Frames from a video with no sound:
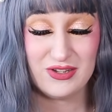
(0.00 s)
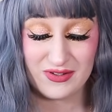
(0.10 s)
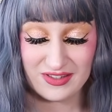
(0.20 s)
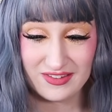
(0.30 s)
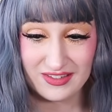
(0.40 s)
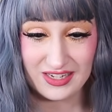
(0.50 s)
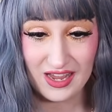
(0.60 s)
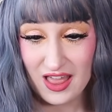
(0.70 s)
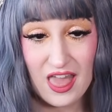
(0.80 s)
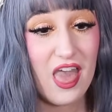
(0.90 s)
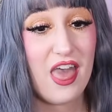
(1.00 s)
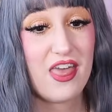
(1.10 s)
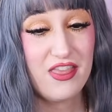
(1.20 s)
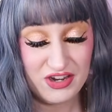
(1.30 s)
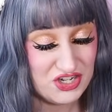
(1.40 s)
You can see
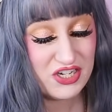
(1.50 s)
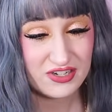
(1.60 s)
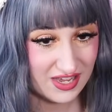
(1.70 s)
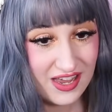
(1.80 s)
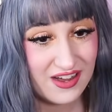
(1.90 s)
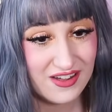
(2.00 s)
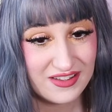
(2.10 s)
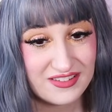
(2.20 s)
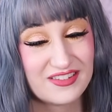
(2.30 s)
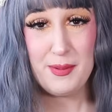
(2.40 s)
the sheer chaos.